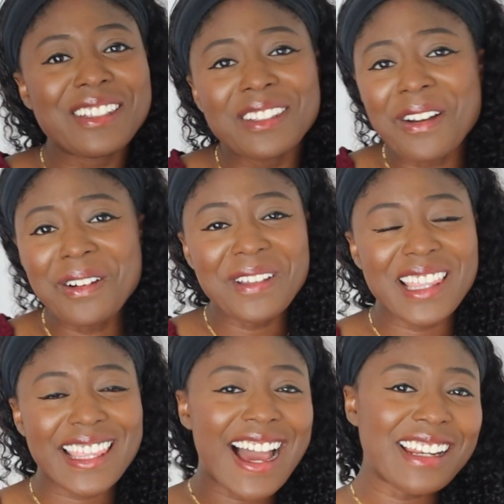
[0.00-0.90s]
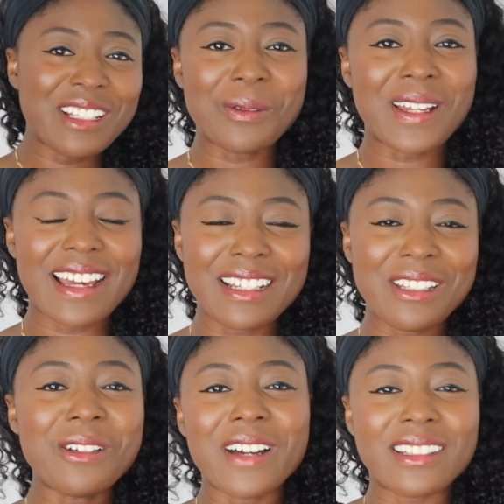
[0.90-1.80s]
So that is what I
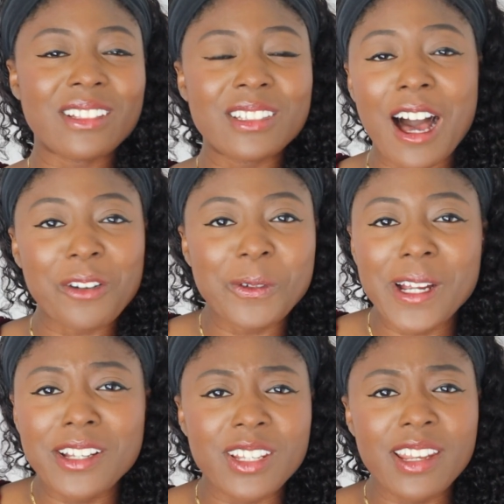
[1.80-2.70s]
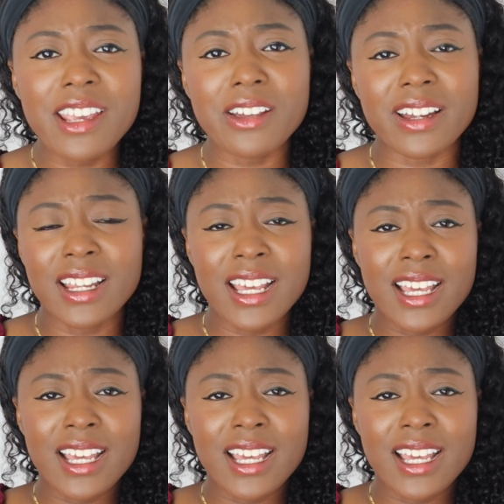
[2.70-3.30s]
do as a software engineer.